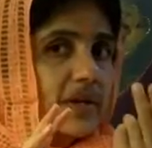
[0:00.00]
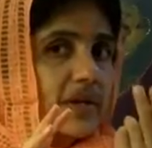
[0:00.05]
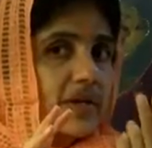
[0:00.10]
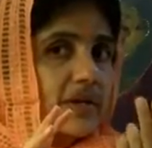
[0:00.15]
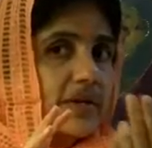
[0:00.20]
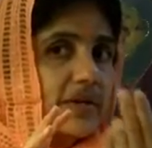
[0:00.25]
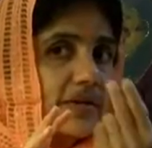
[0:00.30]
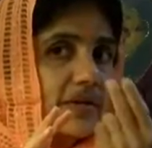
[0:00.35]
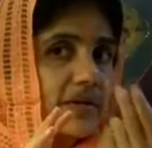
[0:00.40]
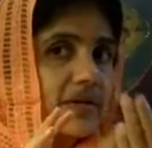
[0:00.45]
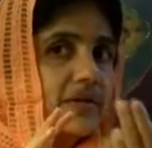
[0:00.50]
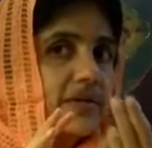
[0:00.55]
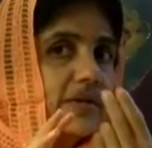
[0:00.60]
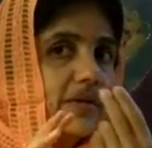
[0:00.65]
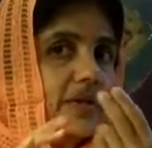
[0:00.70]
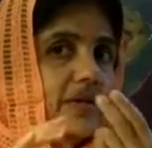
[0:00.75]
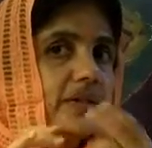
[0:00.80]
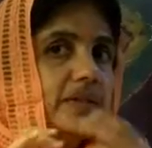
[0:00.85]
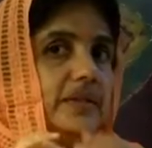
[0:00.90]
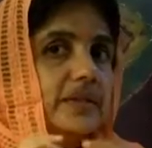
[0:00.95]
you know,
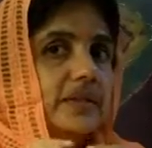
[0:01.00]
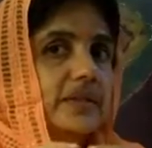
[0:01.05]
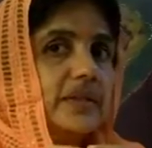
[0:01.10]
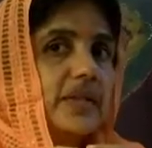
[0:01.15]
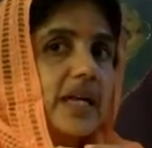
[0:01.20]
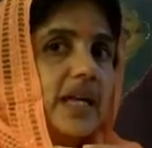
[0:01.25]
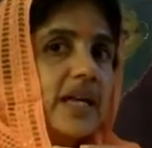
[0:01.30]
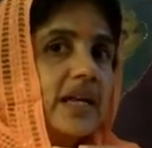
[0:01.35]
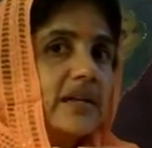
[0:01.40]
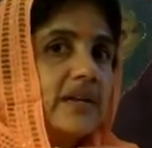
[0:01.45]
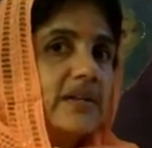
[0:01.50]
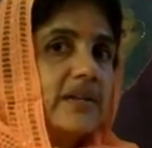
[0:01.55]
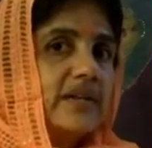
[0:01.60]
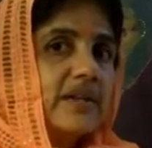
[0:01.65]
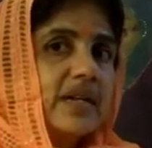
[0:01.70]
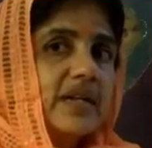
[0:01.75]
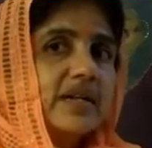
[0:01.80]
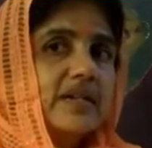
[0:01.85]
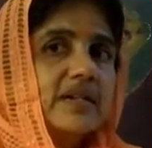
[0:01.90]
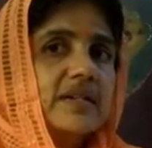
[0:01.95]

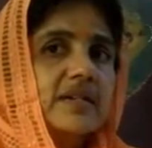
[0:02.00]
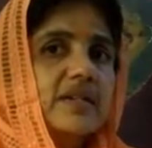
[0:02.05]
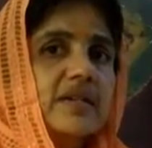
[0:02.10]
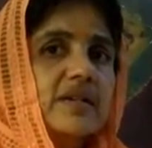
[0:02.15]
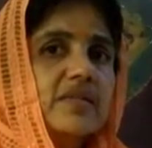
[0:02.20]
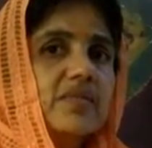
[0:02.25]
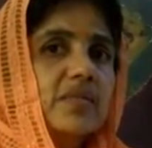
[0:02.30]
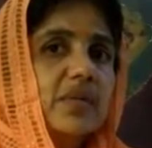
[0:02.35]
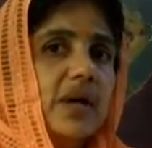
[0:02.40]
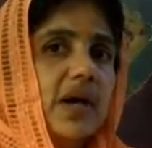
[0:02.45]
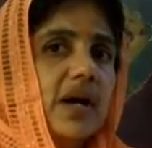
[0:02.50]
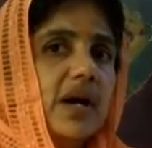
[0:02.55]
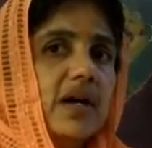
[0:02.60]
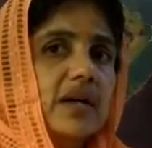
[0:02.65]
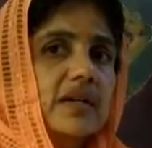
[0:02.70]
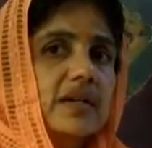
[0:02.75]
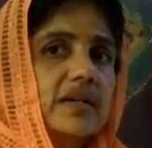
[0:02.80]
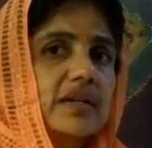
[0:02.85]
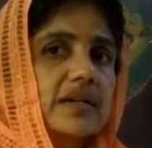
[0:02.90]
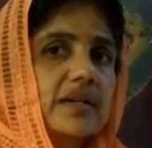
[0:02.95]
nascent
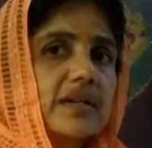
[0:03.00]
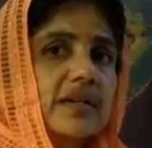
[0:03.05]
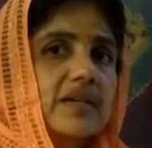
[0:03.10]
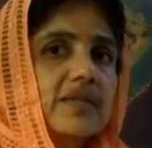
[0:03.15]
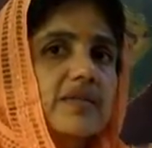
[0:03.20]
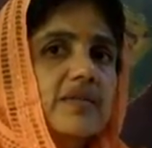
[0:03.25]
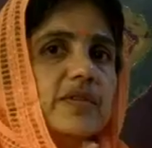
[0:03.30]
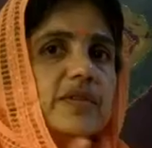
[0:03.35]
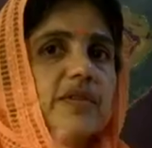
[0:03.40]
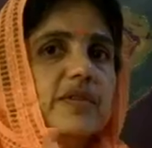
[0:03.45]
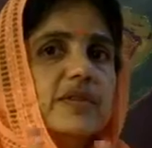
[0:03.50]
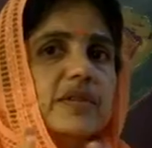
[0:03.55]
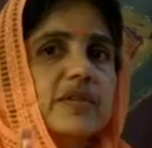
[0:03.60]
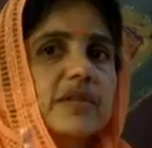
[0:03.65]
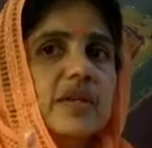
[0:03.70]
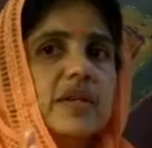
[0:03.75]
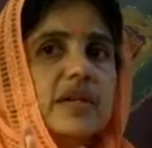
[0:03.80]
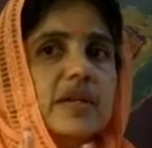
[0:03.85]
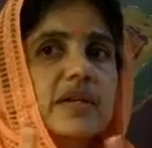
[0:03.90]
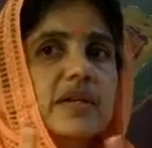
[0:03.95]
plant which is
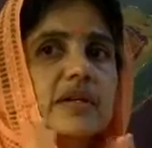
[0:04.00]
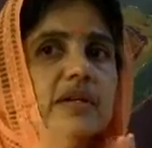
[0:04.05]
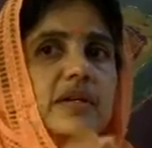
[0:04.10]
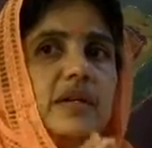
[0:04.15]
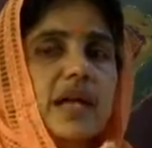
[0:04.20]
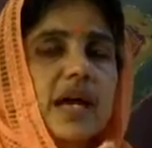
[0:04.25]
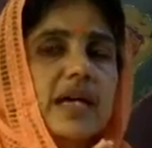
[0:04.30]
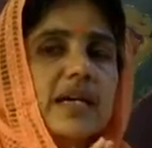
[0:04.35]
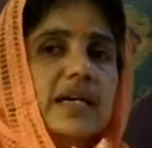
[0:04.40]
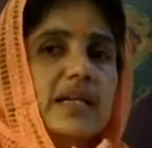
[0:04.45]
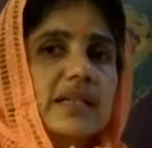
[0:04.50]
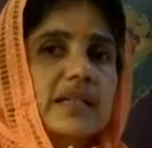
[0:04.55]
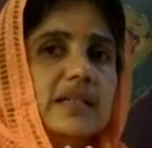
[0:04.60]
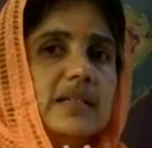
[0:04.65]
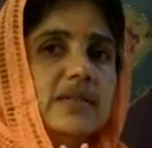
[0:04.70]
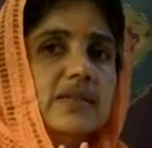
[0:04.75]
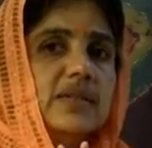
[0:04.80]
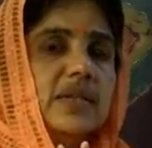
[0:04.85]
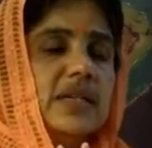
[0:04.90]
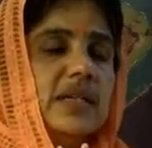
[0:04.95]
likened
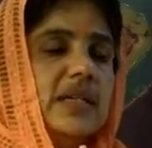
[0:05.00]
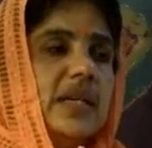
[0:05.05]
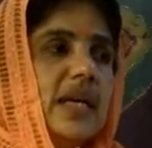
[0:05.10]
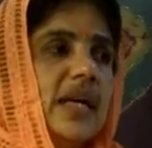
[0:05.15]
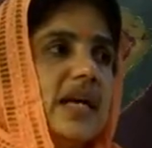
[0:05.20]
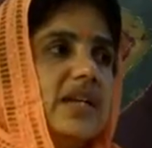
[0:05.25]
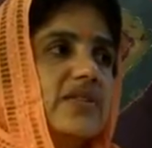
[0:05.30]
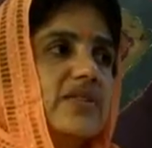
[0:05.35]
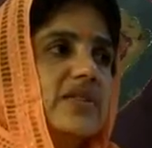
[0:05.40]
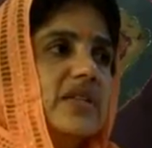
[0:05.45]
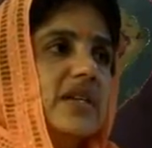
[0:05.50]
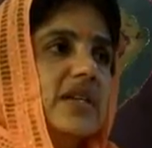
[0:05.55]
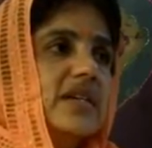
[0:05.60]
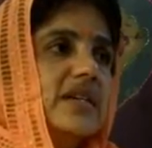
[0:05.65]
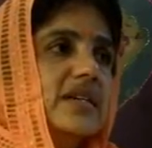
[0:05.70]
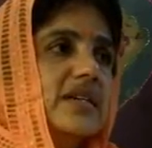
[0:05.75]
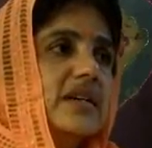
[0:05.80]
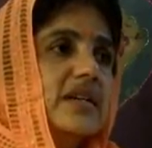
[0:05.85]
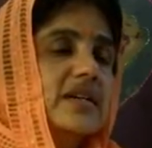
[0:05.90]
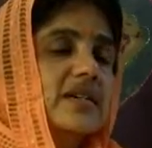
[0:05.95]
to the
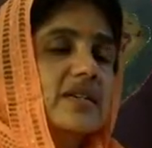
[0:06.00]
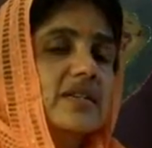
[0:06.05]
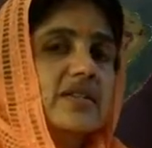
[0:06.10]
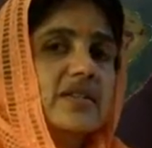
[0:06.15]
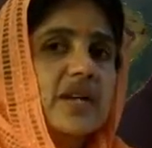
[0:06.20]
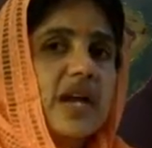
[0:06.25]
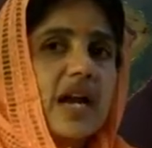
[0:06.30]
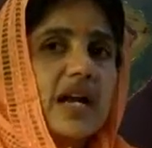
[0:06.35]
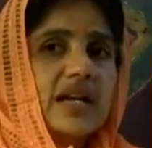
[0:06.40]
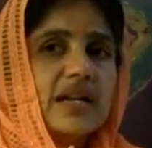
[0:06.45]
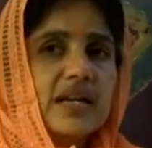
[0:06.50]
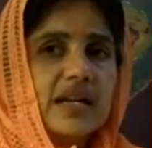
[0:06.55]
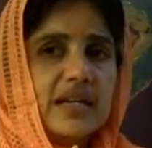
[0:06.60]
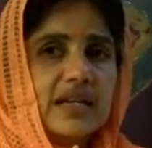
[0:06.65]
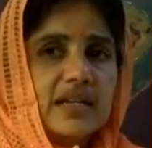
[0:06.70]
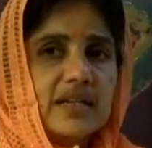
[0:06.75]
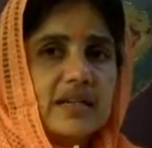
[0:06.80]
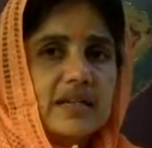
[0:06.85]
nascent understanding.